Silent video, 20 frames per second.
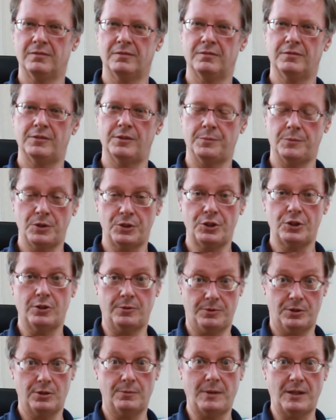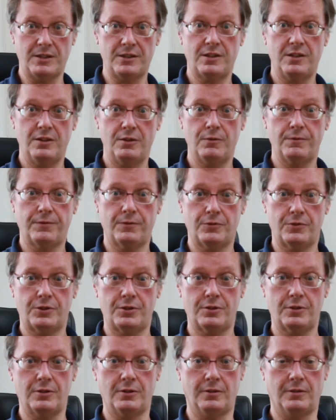So I'm not sure. So I'm asking you for
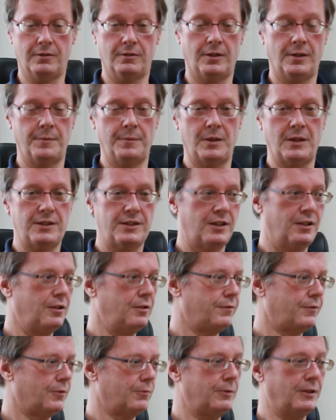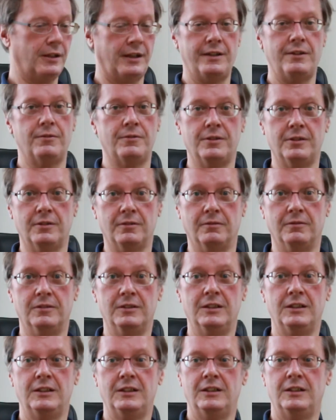sure. I'm asking you for real. I don't know.
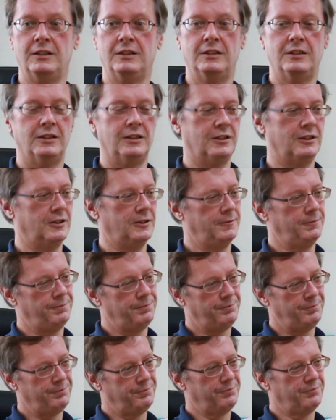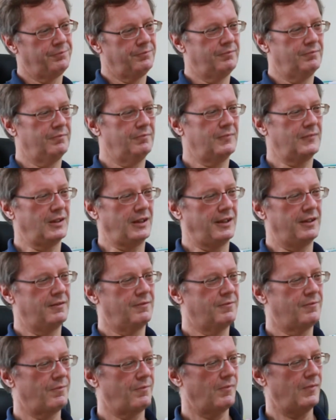I
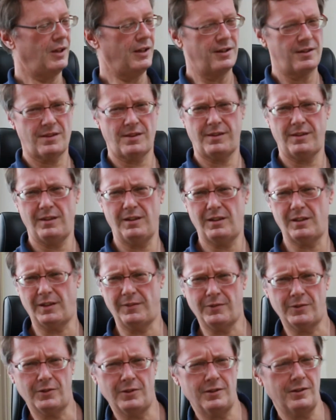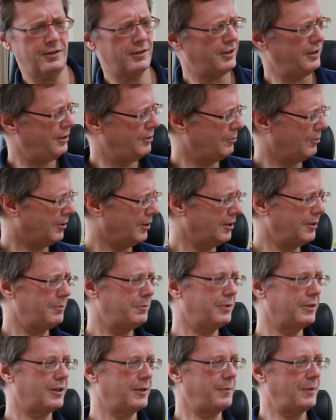kind of think I've heard that you are,
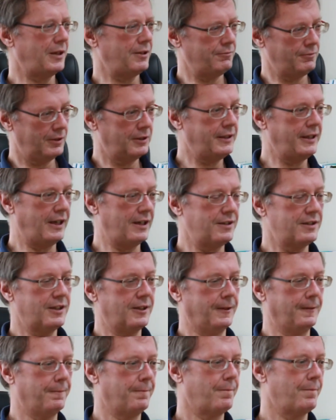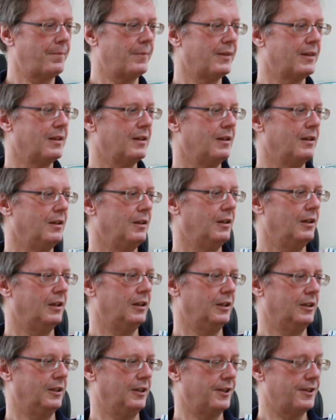but I'm really asking.
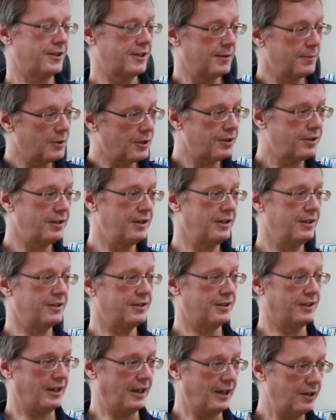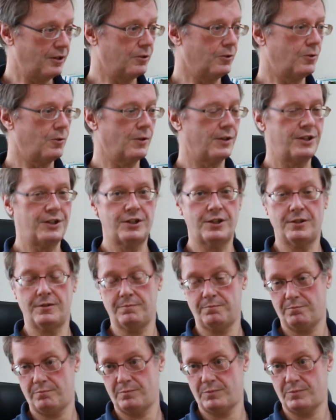A similar thing is an echo question.